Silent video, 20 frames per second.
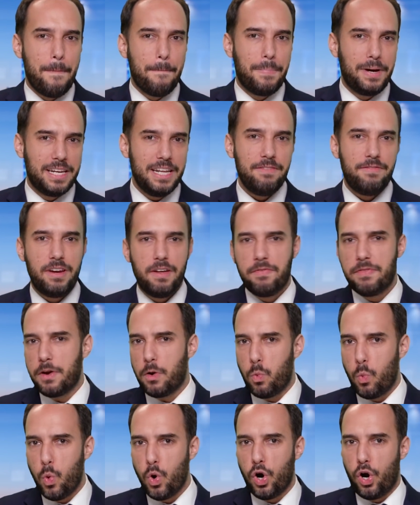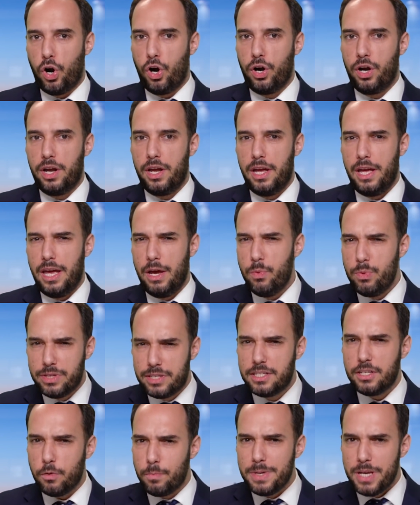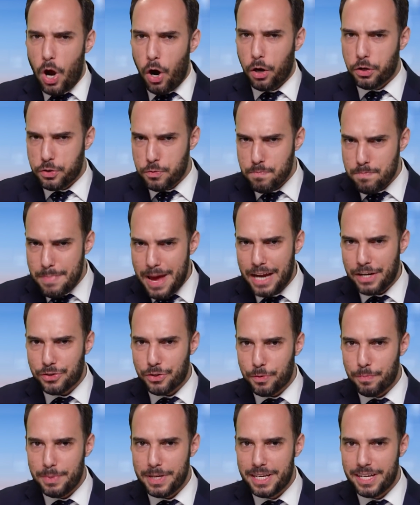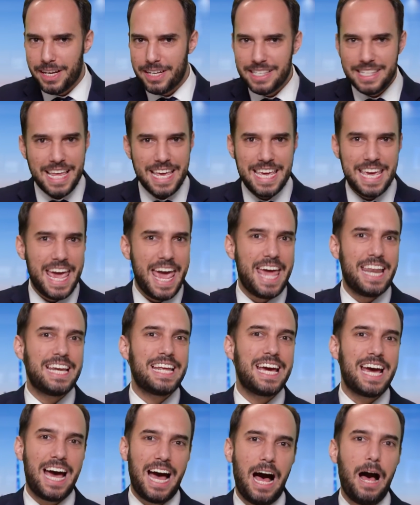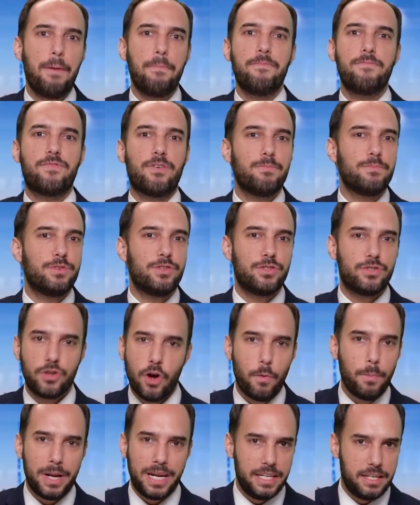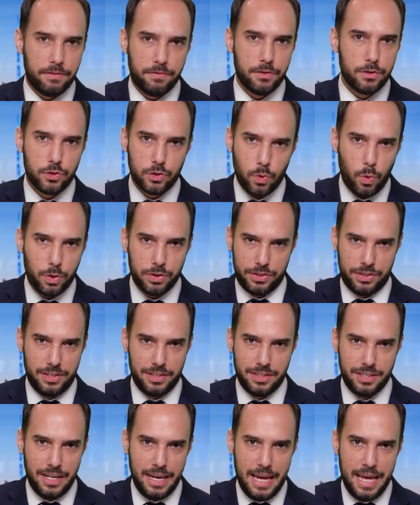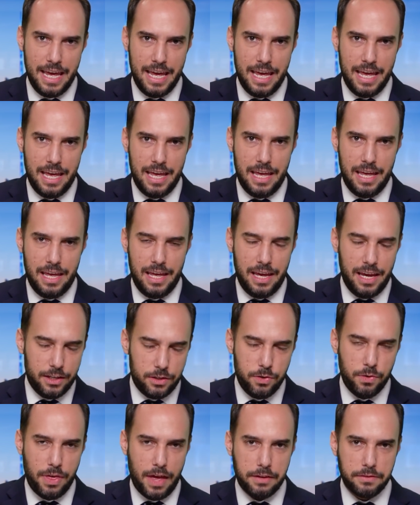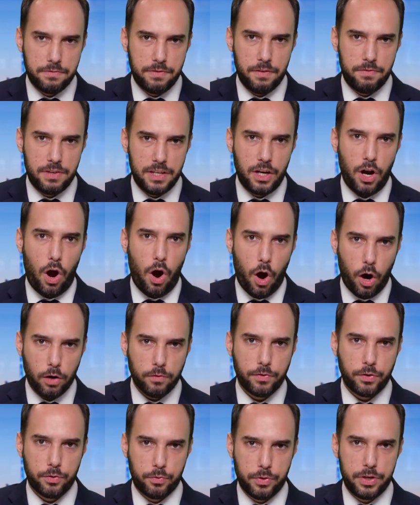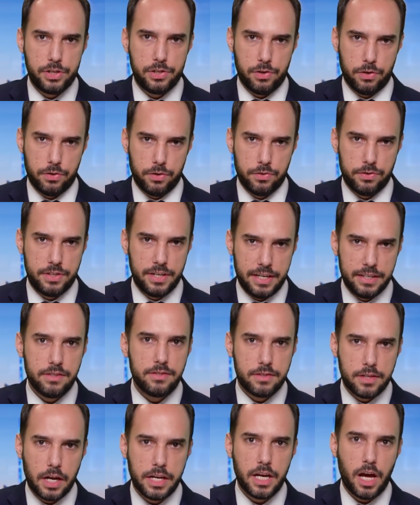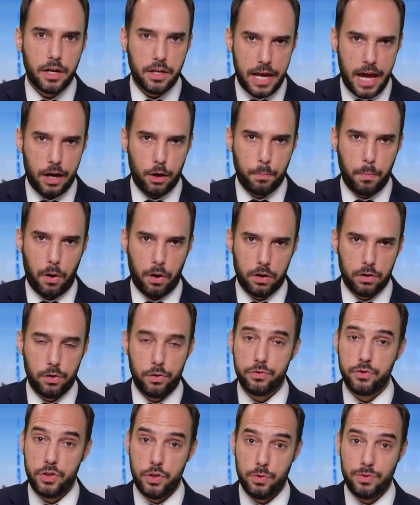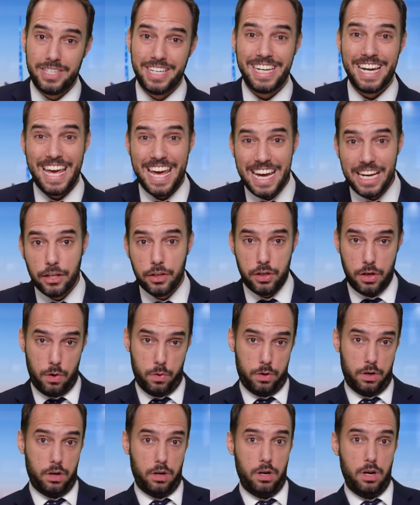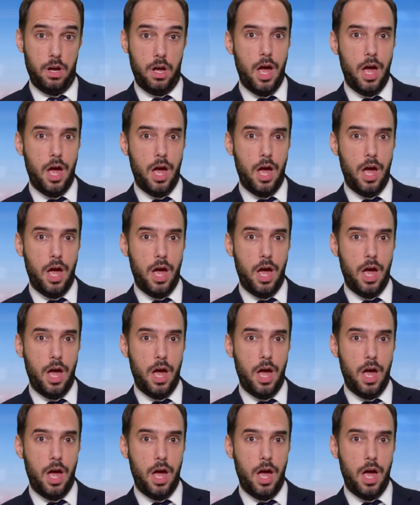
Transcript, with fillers: But even if there were, it would still be hard to measure because they can come from so many different sources. In two thousand fifteen, Harvard researchers did a study on nanoparticles used in ink toner.